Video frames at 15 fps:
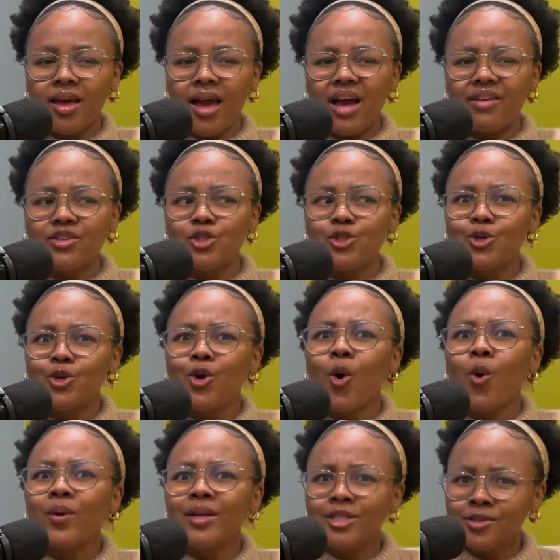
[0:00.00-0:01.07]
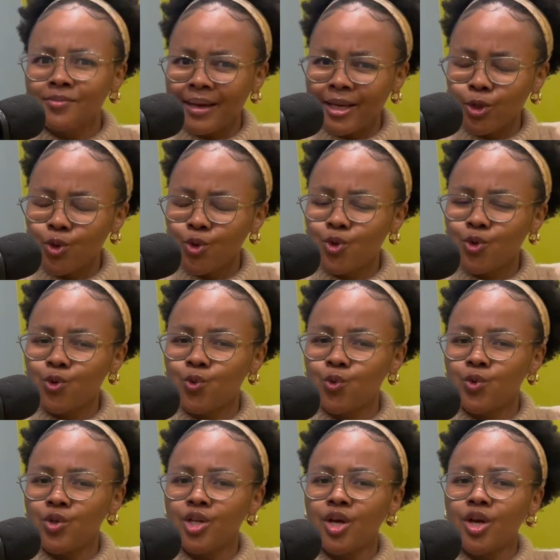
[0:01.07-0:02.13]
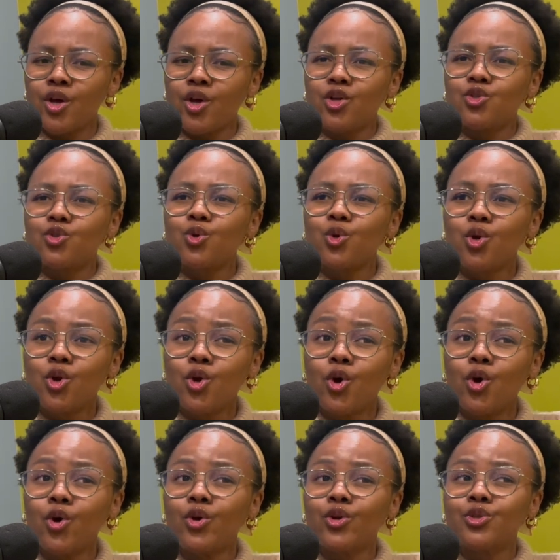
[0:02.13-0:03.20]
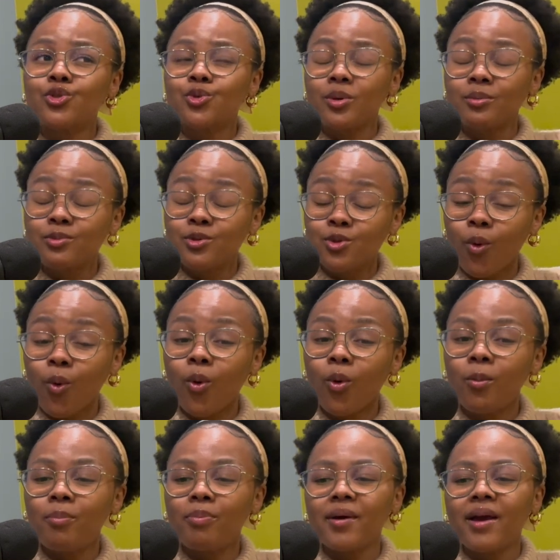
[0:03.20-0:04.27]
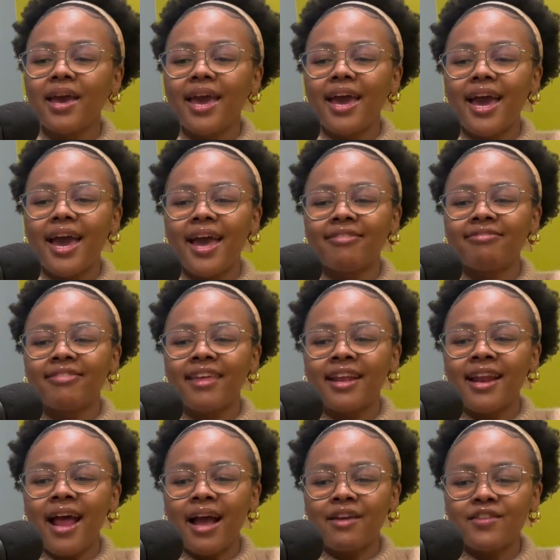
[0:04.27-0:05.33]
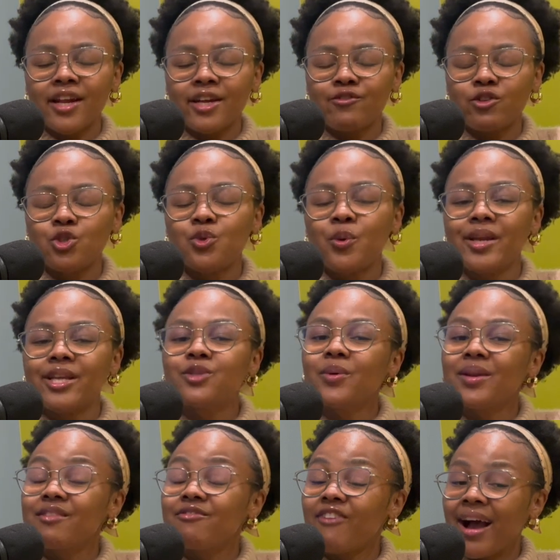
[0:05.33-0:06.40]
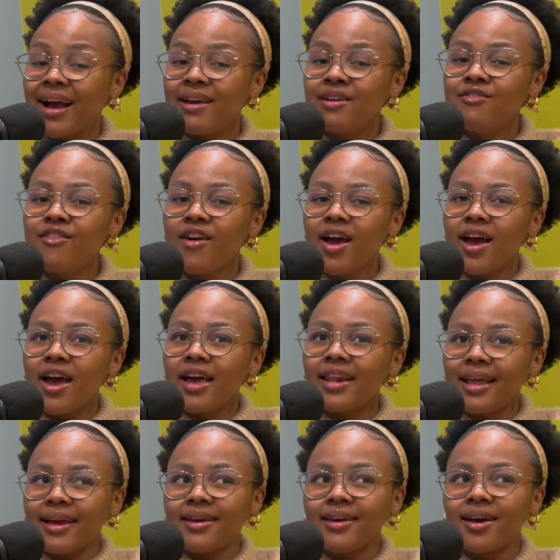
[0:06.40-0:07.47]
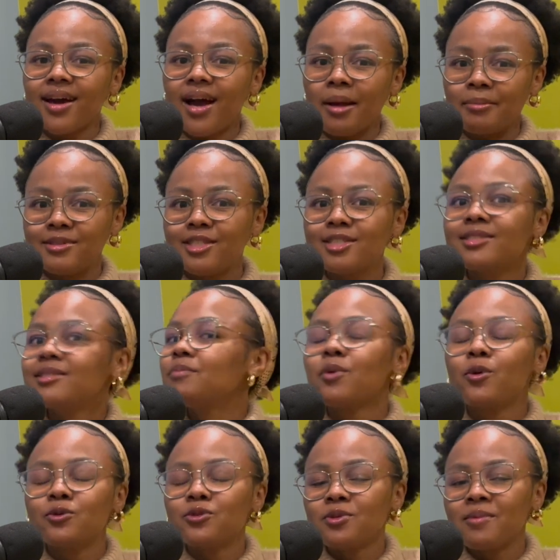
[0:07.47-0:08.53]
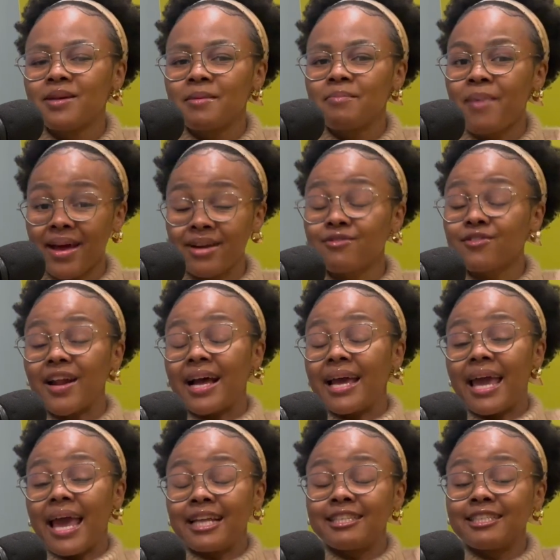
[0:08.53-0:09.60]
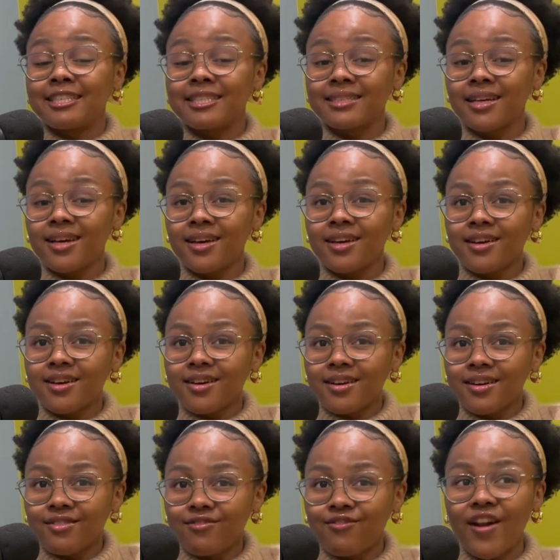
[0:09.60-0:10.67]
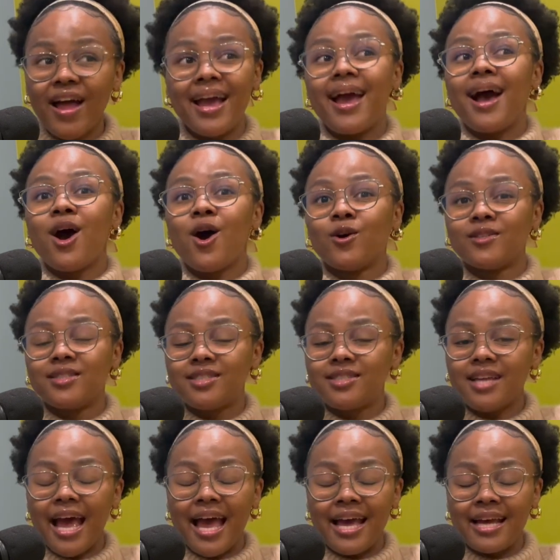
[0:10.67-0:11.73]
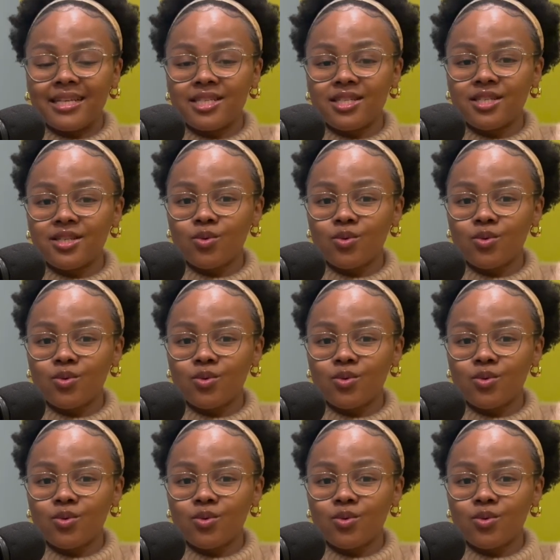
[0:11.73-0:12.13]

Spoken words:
having to go into my cocoon to learn, to absorb. And then I feel like for 2025, like I'm just supposed to be a butterfly and just fly out and